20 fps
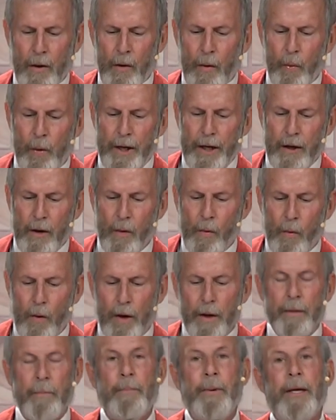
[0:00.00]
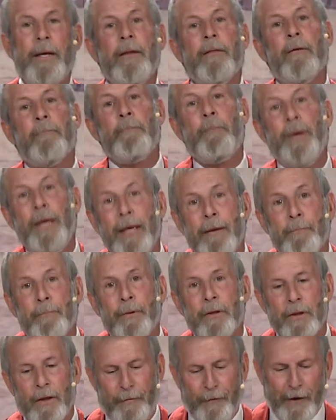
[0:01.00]
We don't want to be the
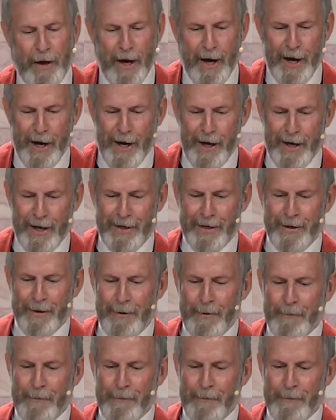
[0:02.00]
people of God.